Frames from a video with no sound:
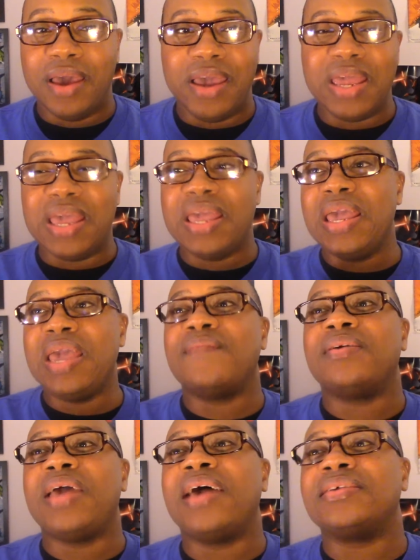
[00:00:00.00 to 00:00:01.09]
And he
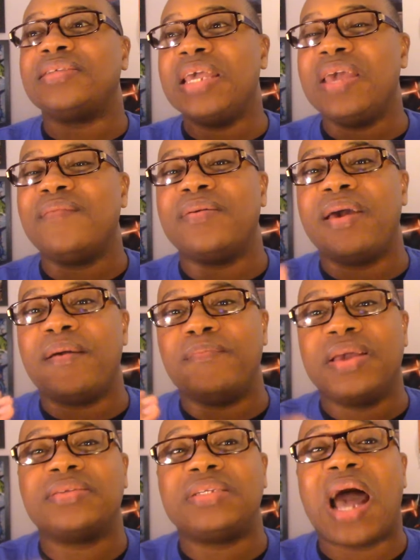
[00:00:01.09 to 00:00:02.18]
even
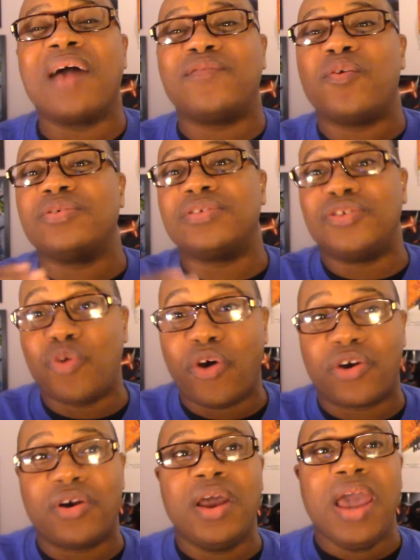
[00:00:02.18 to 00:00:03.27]
makes time for his
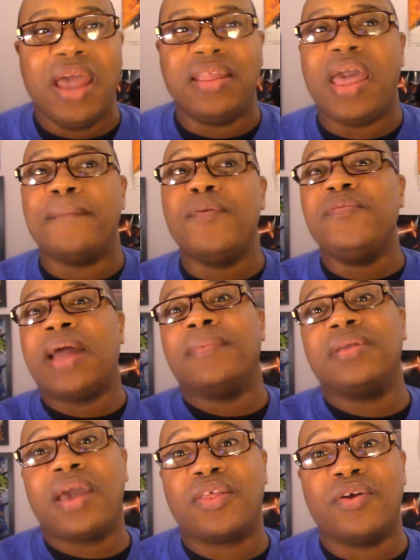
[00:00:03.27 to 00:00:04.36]
daughter. And they have movie time
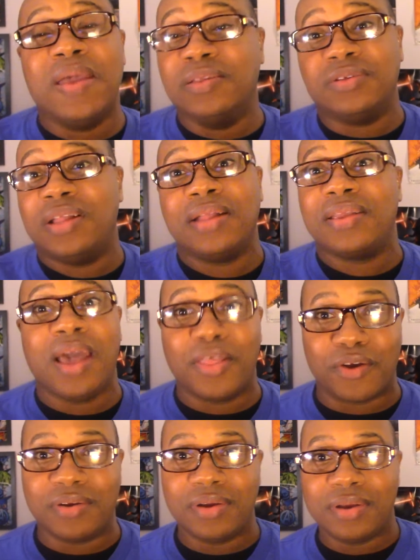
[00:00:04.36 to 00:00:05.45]
together, even though they're not
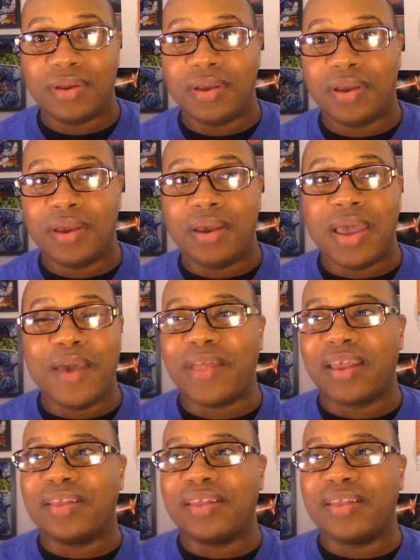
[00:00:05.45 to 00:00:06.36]
together. It's